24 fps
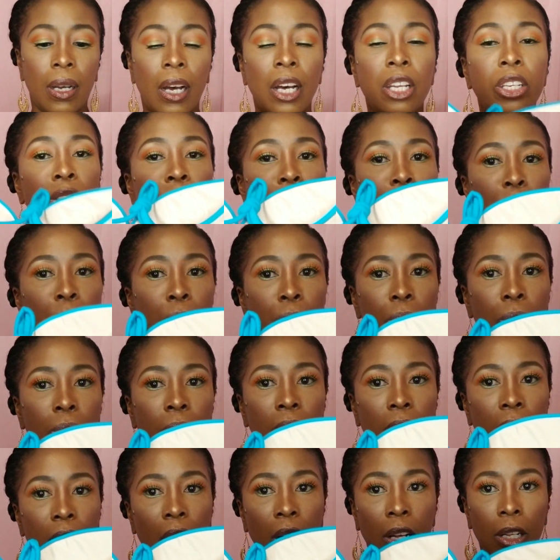a
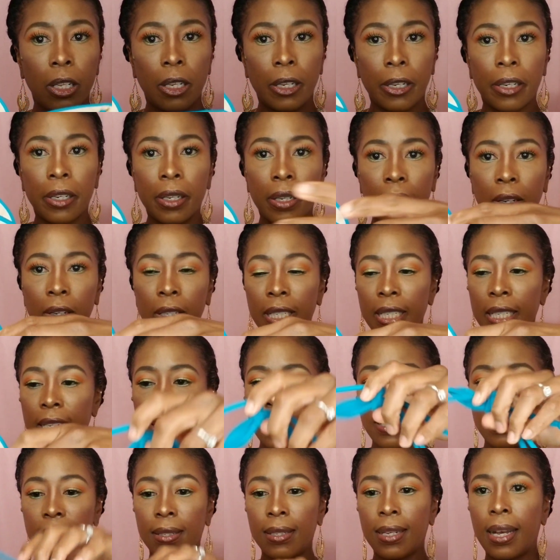nude color on the
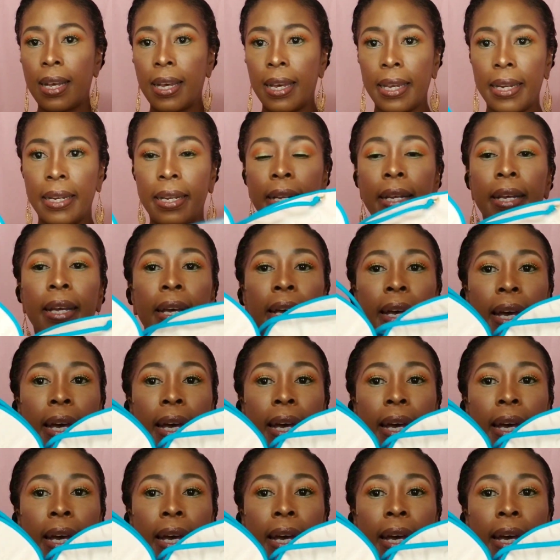inside